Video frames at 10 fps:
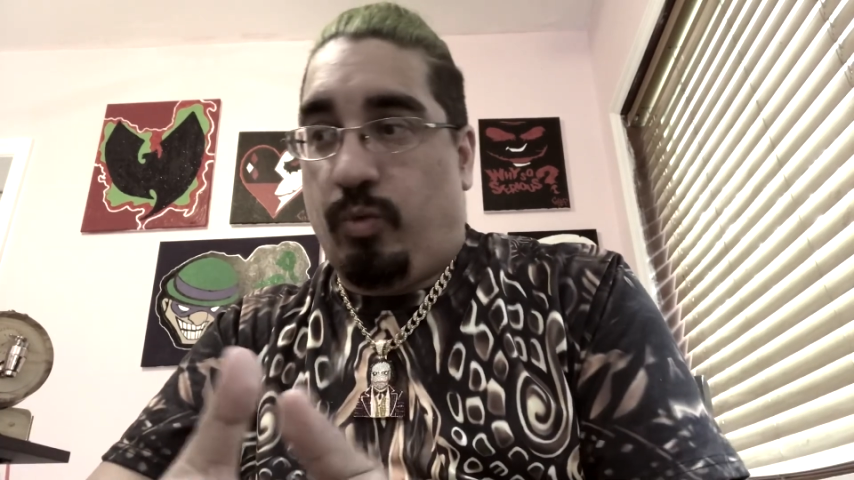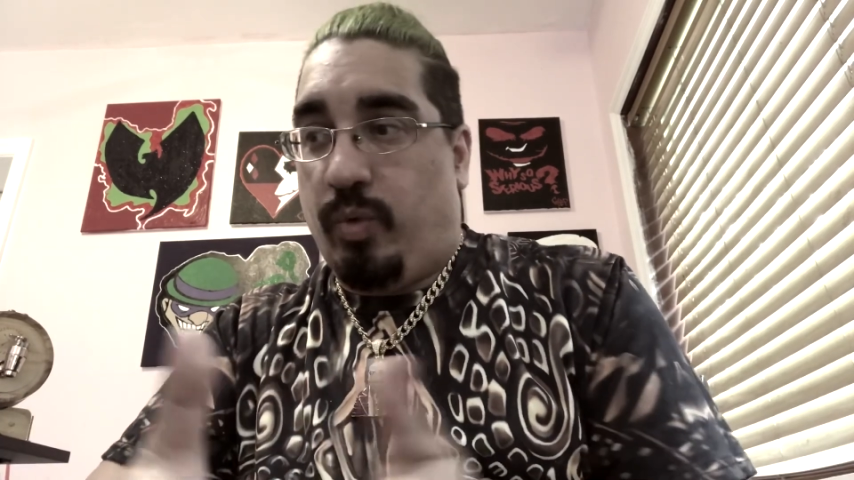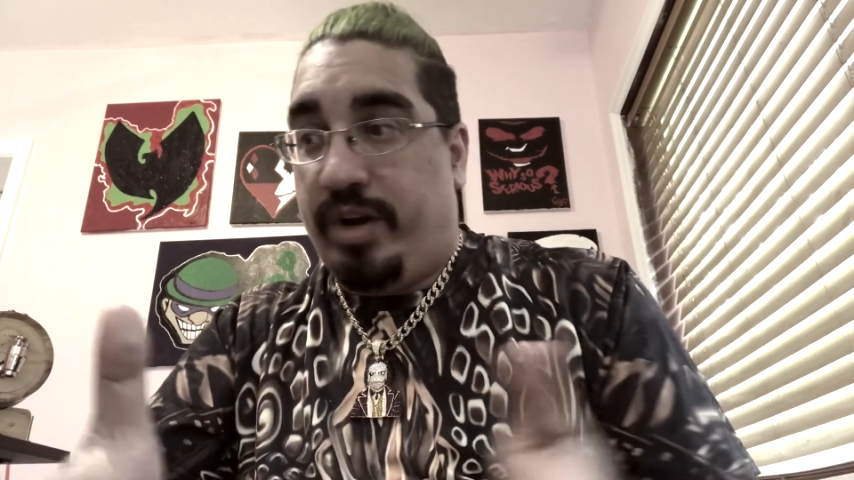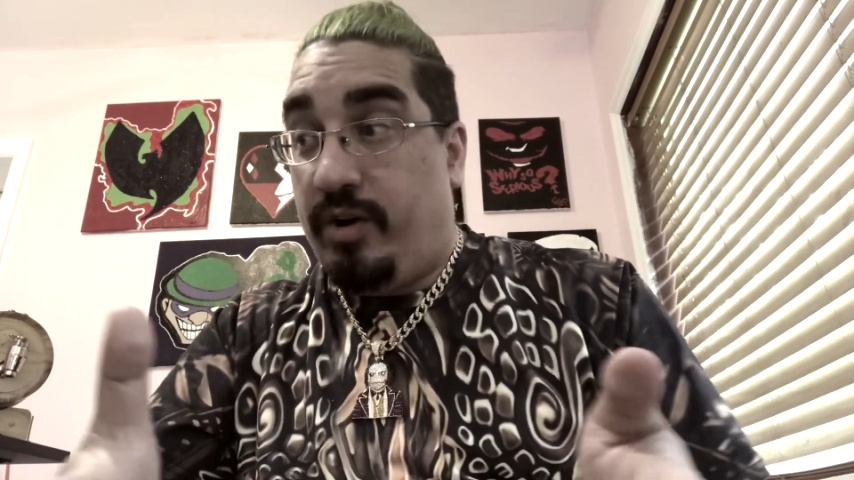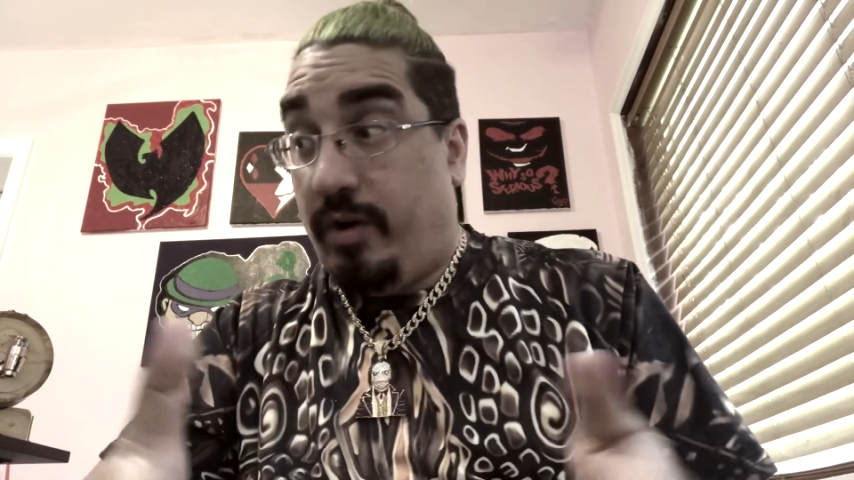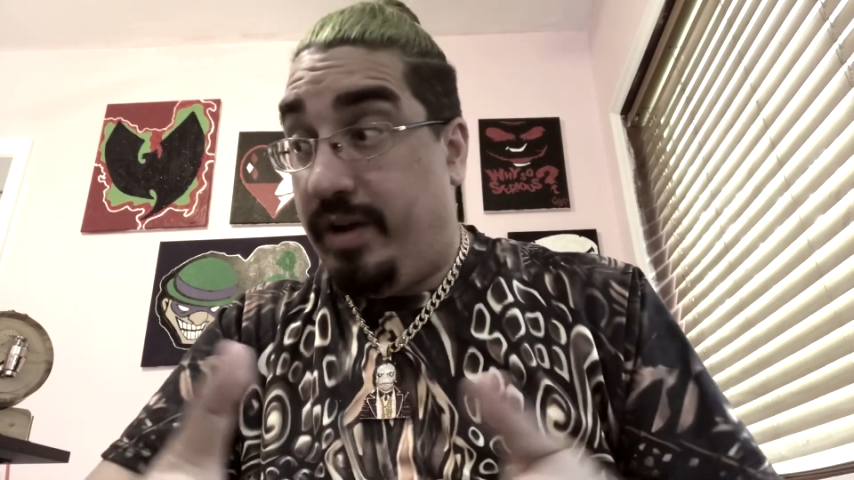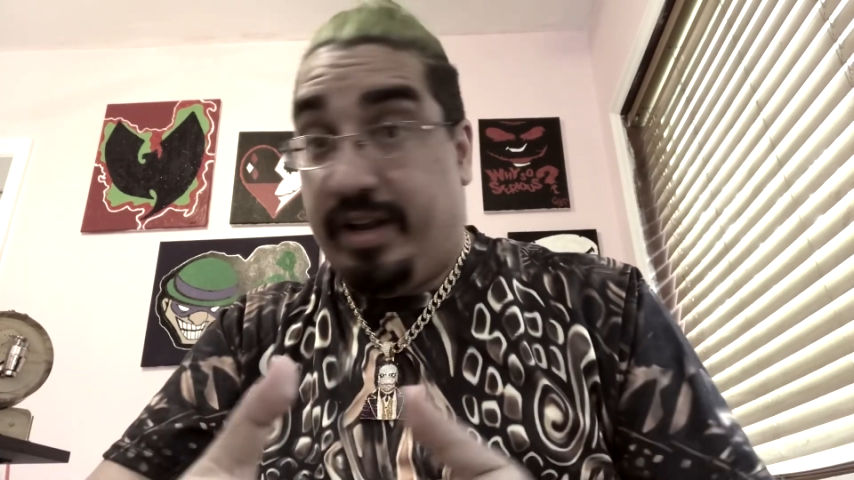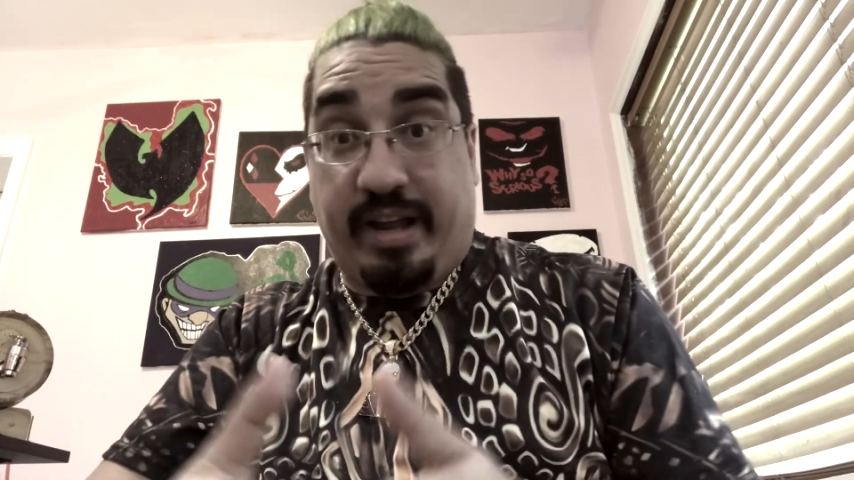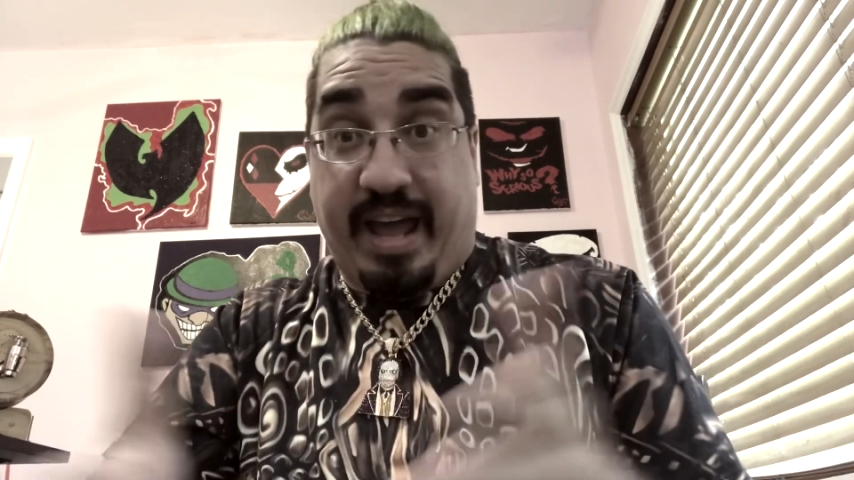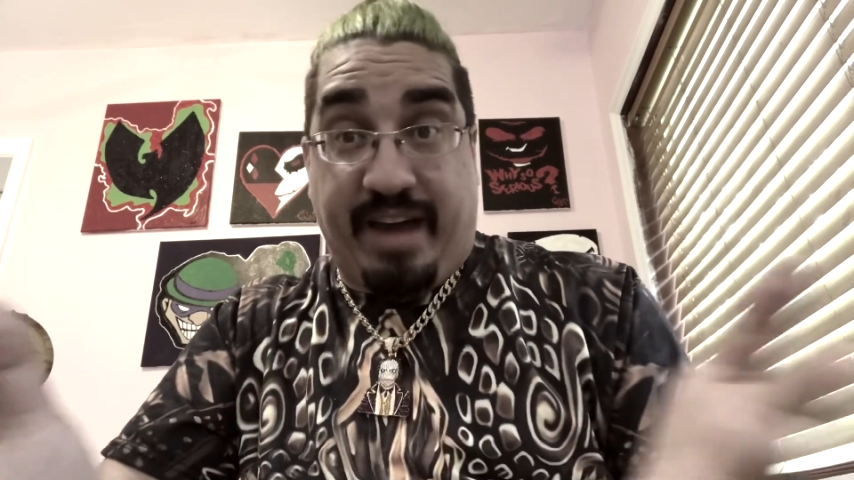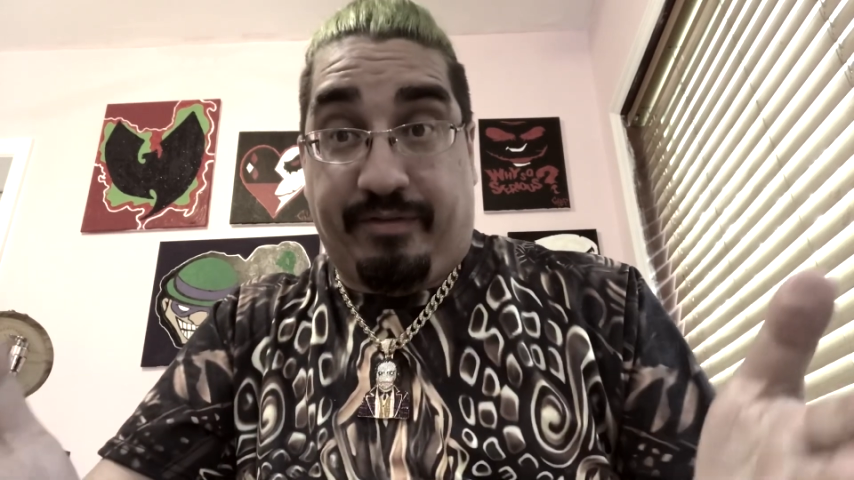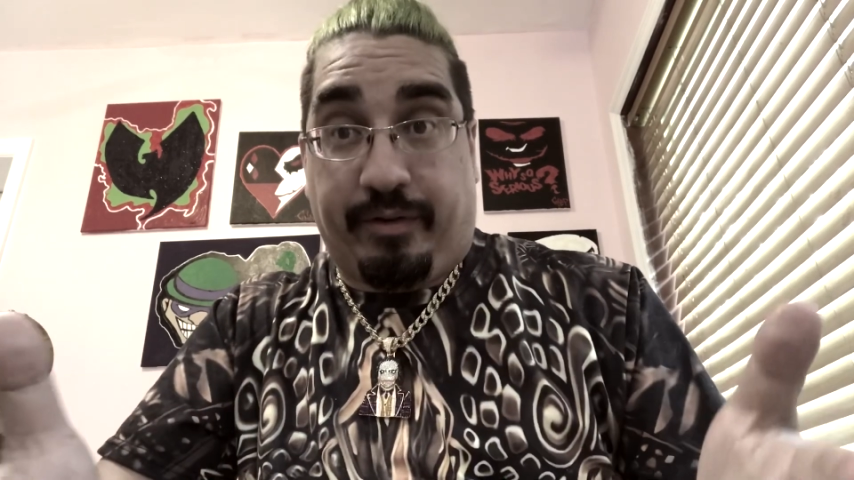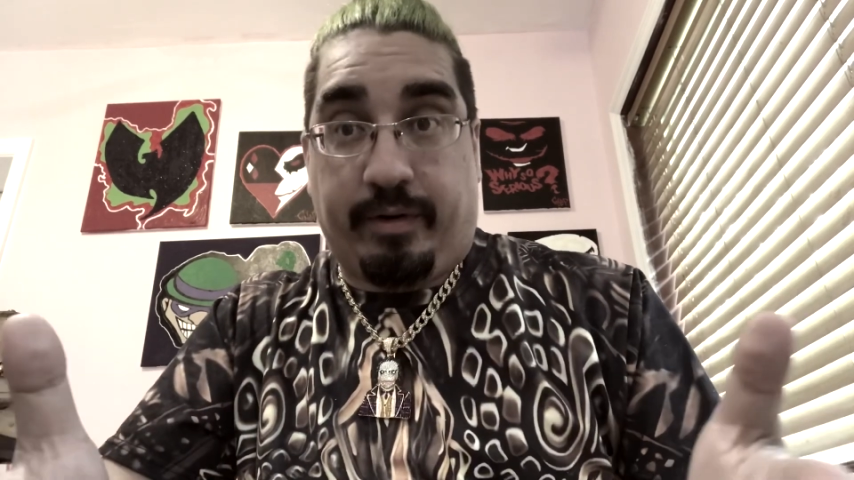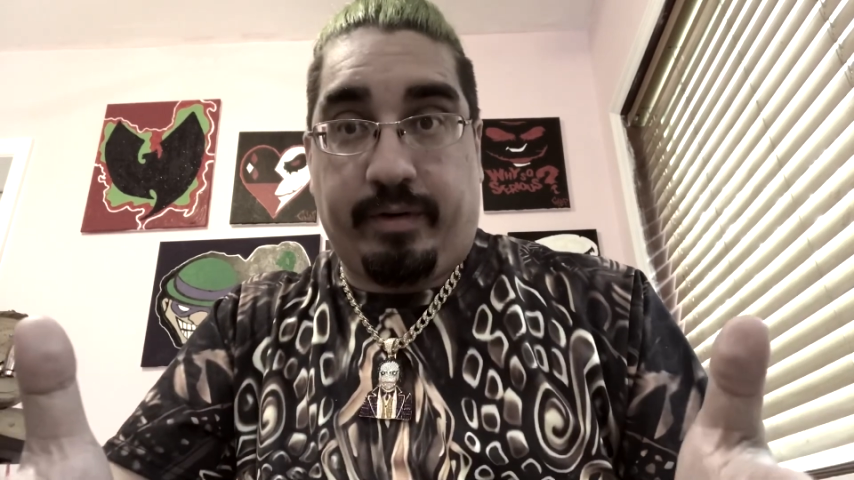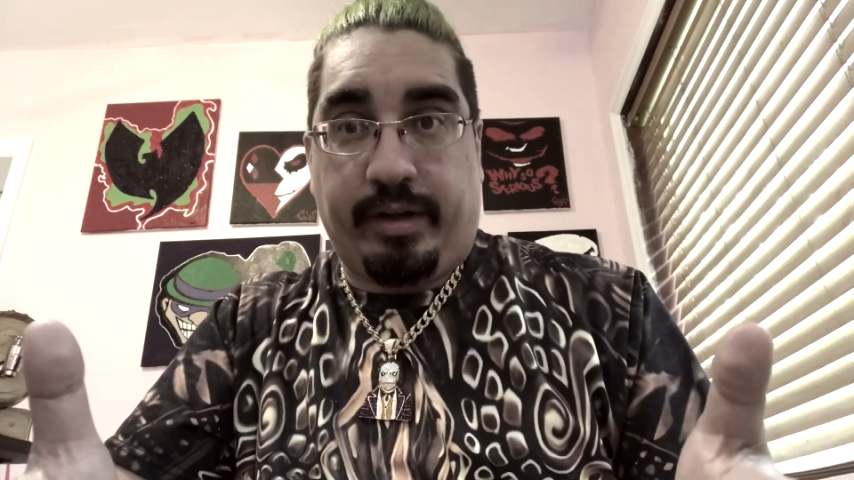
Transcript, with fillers: winner ever.